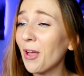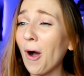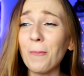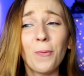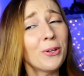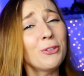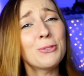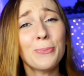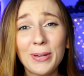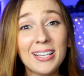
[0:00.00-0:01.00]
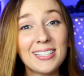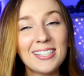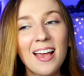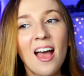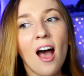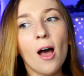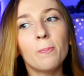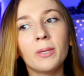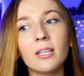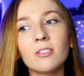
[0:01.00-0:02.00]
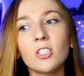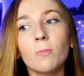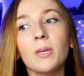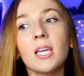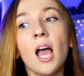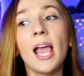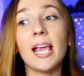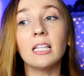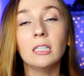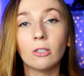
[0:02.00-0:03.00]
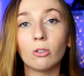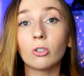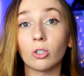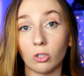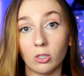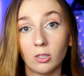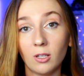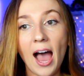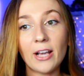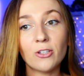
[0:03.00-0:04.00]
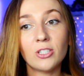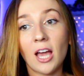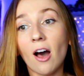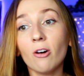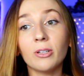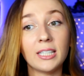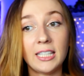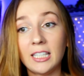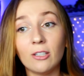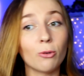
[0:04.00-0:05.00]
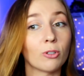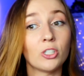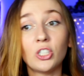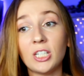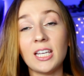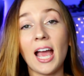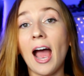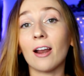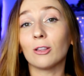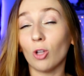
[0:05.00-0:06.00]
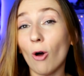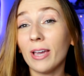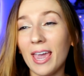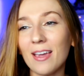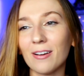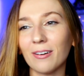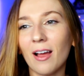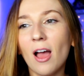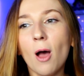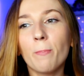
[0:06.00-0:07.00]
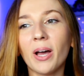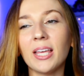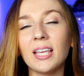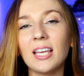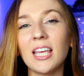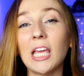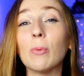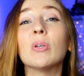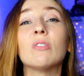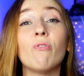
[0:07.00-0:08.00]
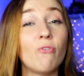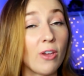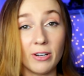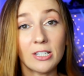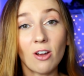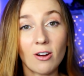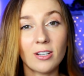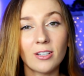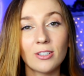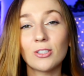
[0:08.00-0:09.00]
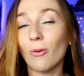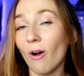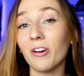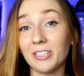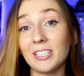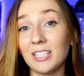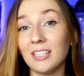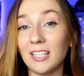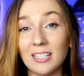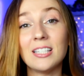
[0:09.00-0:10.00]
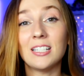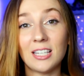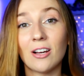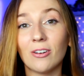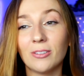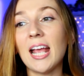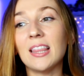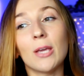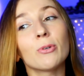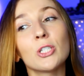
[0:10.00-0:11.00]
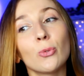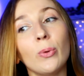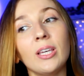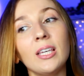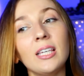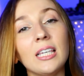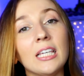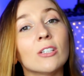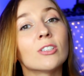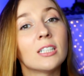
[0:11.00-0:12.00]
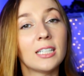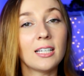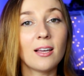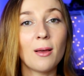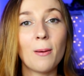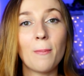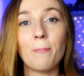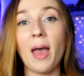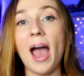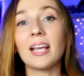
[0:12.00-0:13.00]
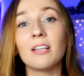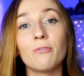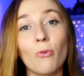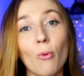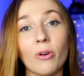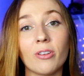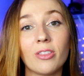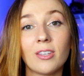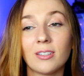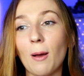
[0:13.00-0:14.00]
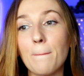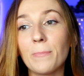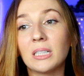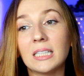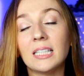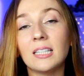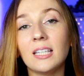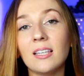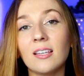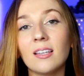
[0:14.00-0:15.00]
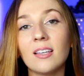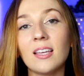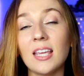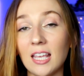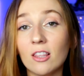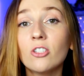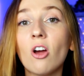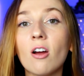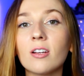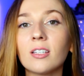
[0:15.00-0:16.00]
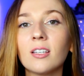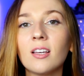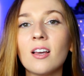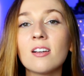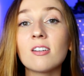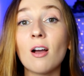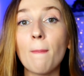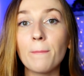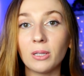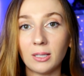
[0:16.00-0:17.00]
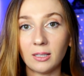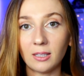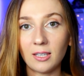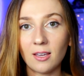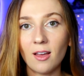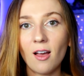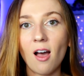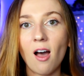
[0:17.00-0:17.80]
on one of the swings appears to be a little girl. I could tell he or she had long hair, but it was very dark, so hard to see in detail. And they were swinging eerily back and forth, completely in the dark, completely